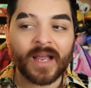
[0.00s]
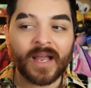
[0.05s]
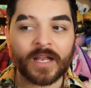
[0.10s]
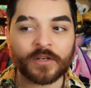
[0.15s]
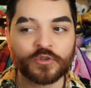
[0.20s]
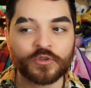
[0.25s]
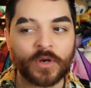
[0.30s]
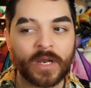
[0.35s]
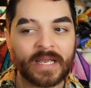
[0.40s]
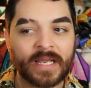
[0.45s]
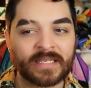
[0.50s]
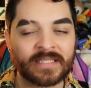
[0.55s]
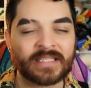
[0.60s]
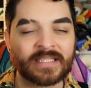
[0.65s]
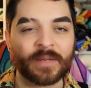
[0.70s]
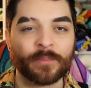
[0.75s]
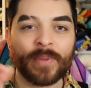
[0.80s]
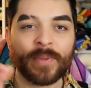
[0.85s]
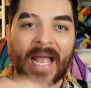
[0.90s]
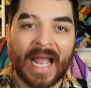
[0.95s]
and trying
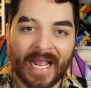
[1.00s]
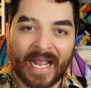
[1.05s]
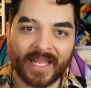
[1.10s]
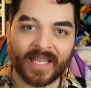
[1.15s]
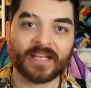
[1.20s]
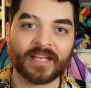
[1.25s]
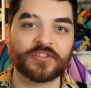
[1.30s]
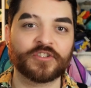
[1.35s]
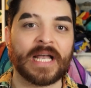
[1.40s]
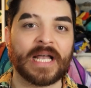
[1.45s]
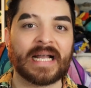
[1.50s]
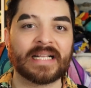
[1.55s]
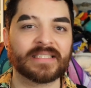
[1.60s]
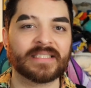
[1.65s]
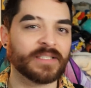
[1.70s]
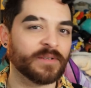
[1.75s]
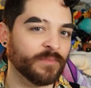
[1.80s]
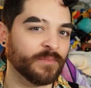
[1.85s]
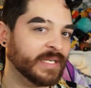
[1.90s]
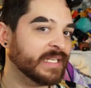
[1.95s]
to package that
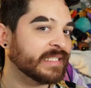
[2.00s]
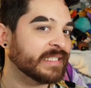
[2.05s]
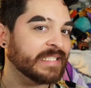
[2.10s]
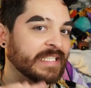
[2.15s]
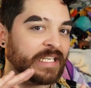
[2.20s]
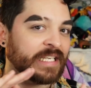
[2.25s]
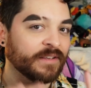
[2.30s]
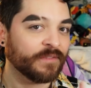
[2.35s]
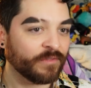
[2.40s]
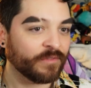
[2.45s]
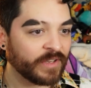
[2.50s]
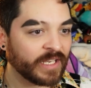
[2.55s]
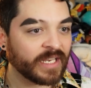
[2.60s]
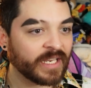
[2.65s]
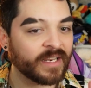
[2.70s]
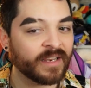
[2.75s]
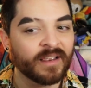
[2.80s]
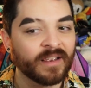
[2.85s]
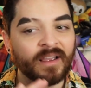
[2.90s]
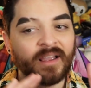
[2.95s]
to meet
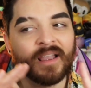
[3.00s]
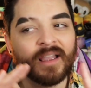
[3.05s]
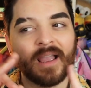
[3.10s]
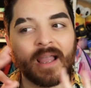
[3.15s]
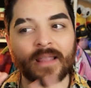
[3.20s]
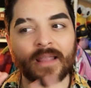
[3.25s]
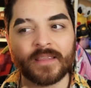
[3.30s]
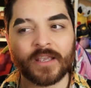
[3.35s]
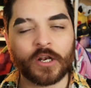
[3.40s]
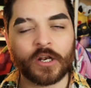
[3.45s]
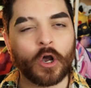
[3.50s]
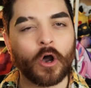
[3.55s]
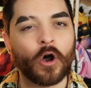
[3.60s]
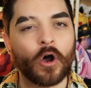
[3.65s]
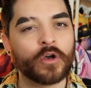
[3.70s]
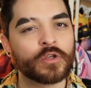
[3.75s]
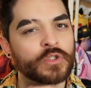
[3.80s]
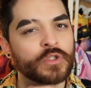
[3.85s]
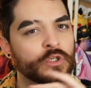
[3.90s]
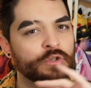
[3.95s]
TV. And then
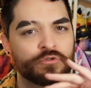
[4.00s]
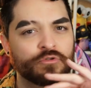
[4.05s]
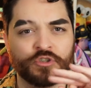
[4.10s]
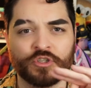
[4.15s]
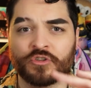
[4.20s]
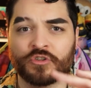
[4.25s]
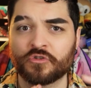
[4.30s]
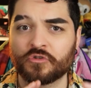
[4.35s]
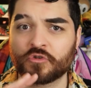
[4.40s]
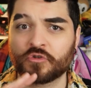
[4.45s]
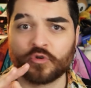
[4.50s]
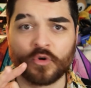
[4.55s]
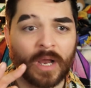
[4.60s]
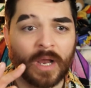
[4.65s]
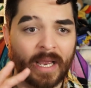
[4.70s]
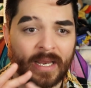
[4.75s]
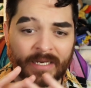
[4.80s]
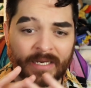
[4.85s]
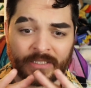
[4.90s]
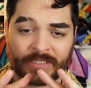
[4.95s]
also just
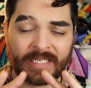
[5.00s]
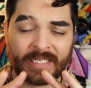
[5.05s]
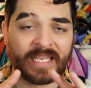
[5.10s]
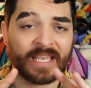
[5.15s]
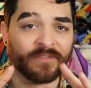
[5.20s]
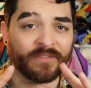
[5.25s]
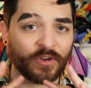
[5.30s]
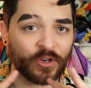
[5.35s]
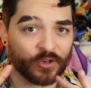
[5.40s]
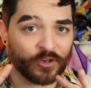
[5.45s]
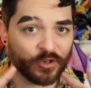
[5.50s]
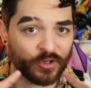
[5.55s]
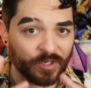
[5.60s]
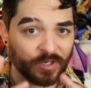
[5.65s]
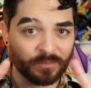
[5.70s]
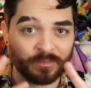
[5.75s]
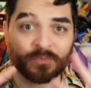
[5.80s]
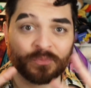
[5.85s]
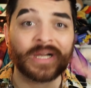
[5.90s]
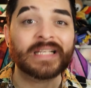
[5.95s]
trying to give a
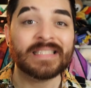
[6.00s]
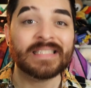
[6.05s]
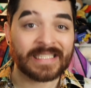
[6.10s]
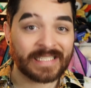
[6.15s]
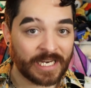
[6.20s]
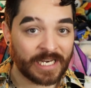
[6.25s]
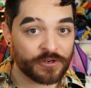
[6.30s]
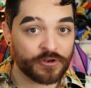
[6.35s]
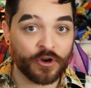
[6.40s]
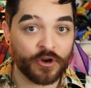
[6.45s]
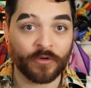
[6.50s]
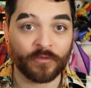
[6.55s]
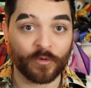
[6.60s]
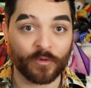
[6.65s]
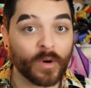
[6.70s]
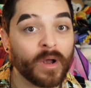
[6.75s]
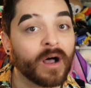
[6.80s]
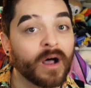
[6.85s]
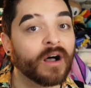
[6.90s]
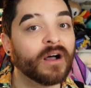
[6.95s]
good presentation
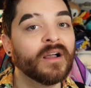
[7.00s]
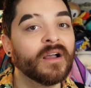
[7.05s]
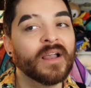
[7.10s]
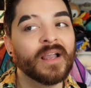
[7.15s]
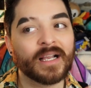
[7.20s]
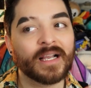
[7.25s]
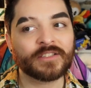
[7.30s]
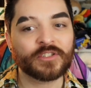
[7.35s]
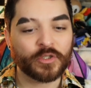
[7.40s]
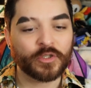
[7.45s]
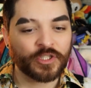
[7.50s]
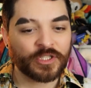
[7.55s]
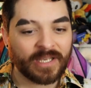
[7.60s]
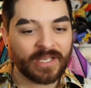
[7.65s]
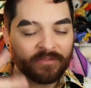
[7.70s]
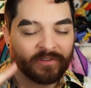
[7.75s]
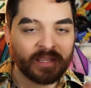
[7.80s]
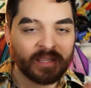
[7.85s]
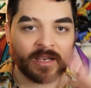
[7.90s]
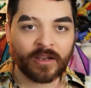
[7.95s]
overall. And so just
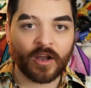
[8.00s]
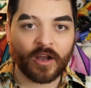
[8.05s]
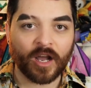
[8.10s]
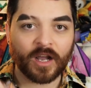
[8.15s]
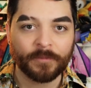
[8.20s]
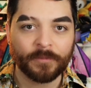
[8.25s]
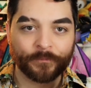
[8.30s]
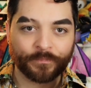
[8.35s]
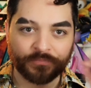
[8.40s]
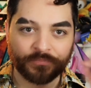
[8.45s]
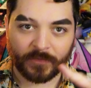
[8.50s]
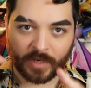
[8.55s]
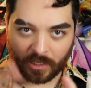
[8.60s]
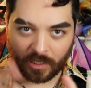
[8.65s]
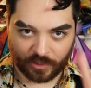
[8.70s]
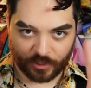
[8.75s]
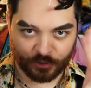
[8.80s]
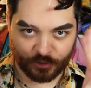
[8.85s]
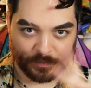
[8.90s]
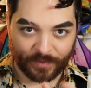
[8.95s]
everything got a
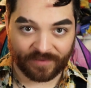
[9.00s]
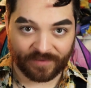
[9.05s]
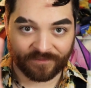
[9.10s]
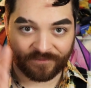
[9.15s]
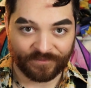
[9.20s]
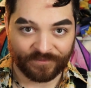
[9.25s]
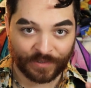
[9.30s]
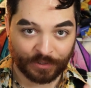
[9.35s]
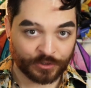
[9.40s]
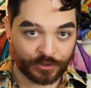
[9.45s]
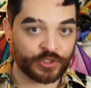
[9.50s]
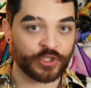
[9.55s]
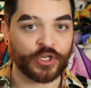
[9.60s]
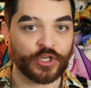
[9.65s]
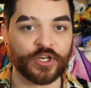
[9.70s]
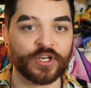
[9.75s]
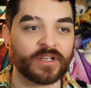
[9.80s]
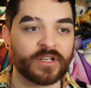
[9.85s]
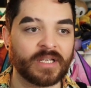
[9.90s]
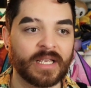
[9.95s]
little bit
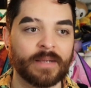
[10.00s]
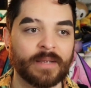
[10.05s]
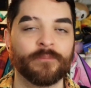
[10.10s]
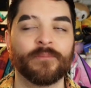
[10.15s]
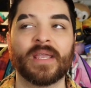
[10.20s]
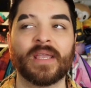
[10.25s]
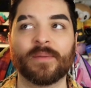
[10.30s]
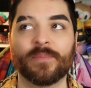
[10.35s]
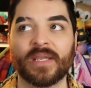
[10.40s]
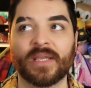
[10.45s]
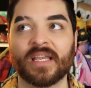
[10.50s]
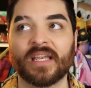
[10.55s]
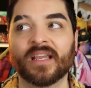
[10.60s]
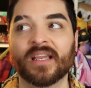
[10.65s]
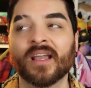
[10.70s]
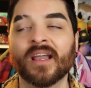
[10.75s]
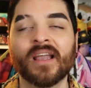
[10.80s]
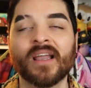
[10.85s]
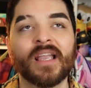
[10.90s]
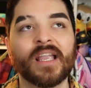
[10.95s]
filtered,
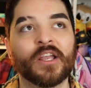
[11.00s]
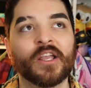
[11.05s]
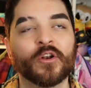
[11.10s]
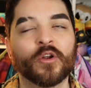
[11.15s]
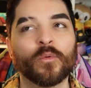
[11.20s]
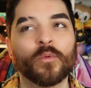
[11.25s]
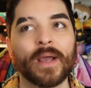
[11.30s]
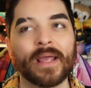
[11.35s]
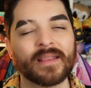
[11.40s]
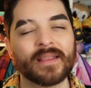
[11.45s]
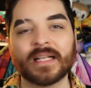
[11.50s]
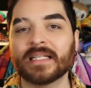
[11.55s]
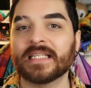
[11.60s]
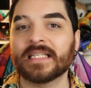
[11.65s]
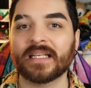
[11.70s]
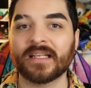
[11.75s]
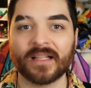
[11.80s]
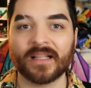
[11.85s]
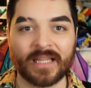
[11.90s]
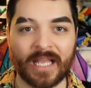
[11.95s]
maybe in a way that
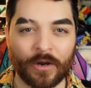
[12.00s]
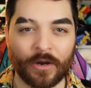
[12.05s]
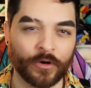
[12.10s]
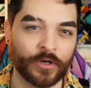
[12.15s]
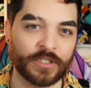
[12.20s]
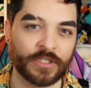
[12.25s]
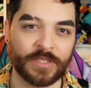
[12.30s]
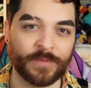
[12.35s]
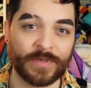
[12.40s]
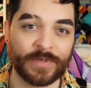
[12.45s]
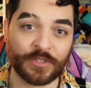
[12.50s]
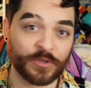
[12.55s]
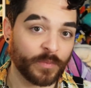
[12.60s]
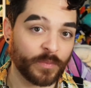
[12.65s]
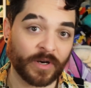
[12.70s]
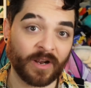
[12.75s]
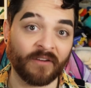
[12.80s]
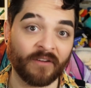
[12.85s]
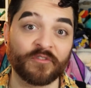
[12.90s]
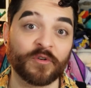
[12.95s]
didn't allow her to be super
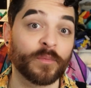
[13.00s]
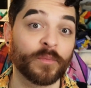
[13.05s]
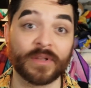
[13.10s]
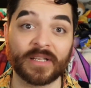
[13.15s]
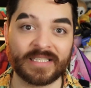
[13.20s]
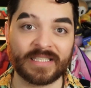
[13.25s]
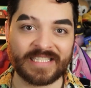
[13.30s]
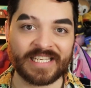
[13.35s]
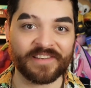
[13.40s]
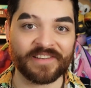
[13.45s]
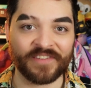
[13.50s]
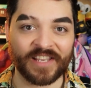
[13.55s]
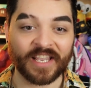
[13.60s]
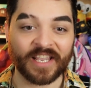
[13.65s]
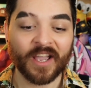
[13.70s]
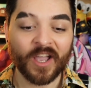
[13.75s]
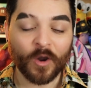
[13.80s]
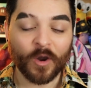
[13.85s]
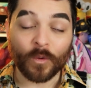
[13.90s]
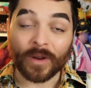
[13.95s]
comfortable on TV.
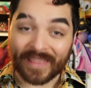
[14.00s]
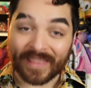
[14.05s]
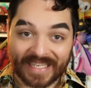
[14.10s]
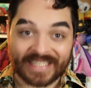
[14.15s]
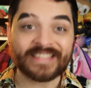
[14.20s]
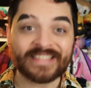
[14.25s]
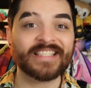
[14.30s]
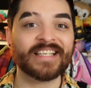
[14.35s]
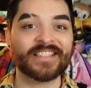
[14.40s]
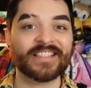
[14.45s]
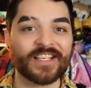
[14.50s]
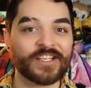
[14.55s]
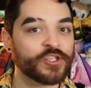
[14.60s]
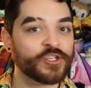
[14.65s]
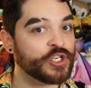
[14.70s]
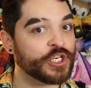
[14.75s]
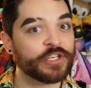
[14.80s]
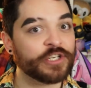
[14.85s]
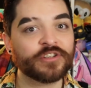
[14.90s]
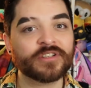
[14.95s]
Where this season,
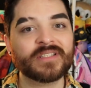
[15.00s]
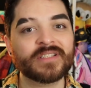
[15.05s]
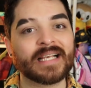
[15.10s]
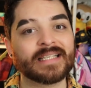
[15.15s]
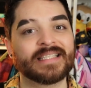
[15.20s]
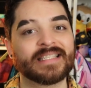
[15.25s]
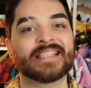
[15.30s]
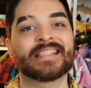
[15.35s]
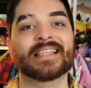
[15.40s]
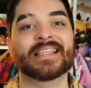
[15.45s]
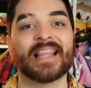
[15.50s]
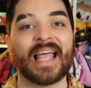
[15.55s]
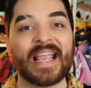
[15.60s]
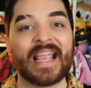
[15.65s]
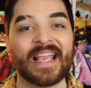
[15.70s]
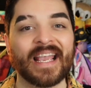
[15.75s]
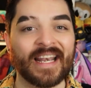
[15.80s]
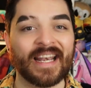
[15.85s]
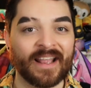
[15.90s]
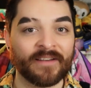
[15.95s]
she just has this
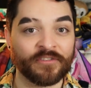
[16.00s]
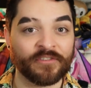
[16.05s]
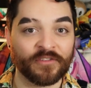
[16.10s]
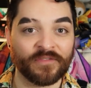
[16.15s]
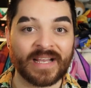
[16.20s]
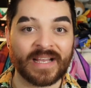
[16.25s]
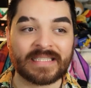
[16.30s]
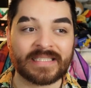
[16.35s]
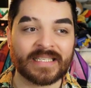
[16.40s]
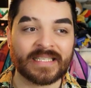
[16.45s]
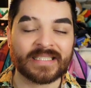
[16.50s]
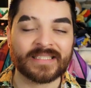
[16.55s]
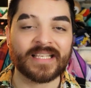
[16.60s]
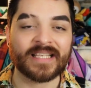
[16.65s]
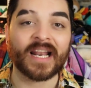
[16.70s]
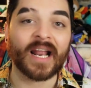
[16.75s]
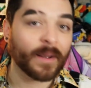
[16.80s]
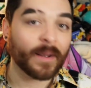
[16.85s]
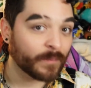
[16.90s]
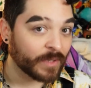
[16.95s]
light and effervescence
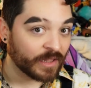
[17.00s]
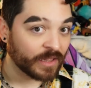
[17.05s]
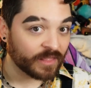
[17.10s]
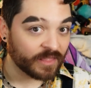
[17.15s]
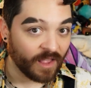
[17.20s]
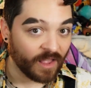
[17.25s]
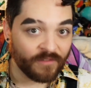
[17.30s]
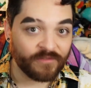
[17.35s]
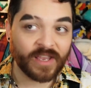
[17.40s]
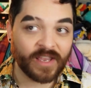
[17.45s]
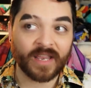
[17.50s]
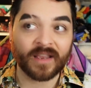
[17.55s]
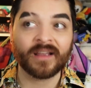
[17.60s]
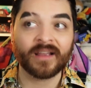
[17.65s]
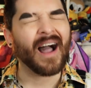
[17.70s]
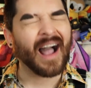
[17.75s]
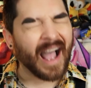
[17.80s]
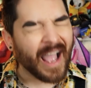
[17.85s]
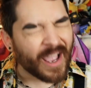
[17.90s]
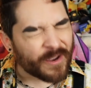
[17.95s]
that I'm loving.
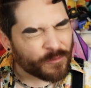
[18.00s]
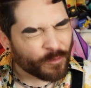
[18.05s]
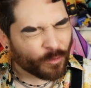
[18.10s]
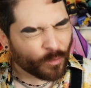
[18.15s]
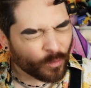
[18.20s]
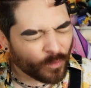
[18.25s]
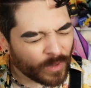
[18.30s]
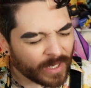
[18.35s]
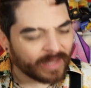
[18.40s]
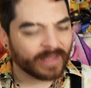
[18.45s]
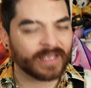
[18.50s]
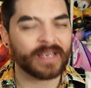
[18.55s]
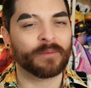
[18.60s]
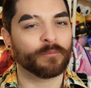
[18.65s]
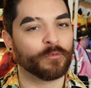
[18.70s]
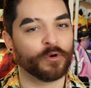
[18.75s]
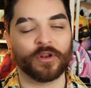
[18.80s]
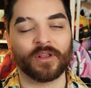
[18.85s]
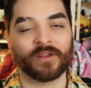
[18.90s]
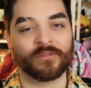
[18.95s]
I really am
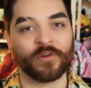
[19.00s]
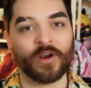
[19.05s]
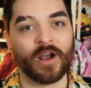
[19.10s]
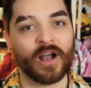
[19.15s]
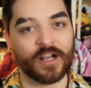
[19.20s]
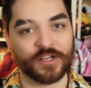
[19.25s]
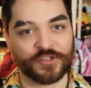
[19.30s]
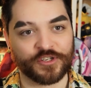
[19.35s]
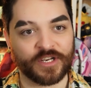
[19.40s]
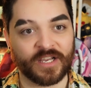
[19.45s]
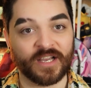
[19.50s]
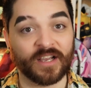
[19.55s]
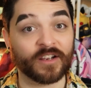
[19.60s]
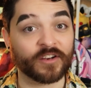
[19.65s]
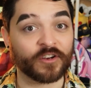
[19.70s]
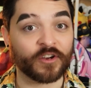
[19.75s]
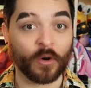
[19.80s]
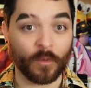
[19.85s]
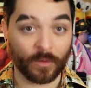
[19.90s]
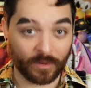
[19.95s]
rooting for Aja
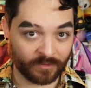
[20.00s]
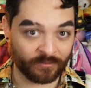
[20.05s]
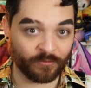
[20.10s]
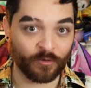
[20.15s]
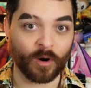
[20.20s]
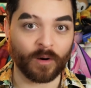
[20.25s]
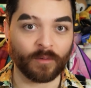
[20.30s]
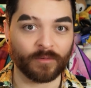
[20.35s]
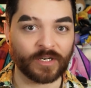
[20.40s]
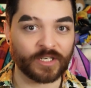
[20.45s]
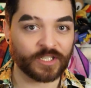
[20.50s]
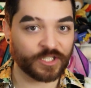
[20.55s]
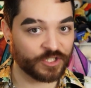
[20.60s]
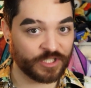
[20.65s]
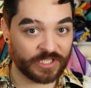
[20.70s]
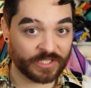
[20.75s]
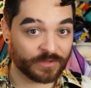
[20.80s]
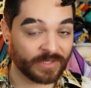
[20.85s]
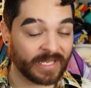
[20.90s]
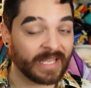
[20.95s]
going forward because
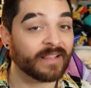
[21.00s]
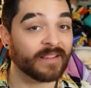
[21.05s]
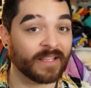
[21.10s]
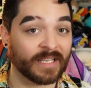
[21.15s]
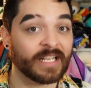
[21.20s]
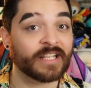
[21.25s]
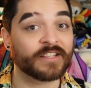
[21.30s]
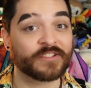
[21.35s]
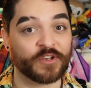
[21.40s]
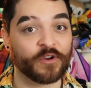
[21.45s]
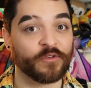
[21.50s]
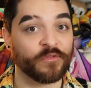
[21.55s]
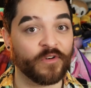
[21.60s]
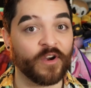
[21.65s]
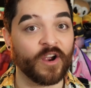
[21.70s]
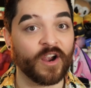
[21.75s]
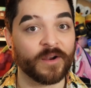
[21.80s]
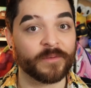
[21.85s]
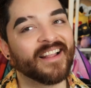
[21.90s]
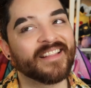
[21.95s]
she's killing it so
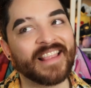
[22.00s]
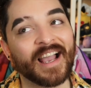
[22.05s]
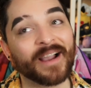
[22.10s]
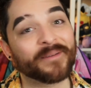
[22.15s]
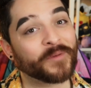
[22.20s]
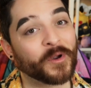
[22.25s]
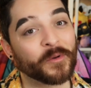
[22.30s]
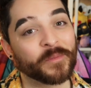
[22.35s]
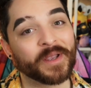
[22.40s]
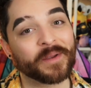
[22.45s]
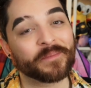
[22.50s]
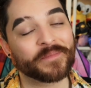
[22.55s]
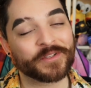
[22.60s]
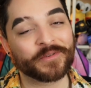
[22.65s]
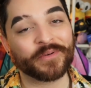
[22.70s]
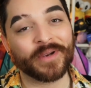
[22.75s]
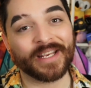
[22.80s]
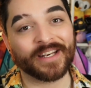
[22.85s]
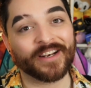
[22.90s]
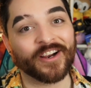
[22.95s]
far. That moment
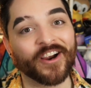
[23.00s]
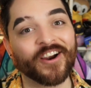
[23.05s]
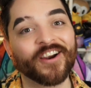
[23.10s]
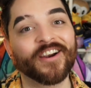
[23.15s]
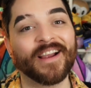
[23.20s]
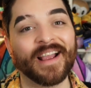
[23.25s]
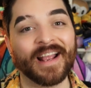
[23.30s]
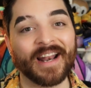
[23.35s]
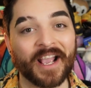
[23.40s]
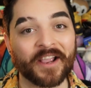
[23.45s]
between her and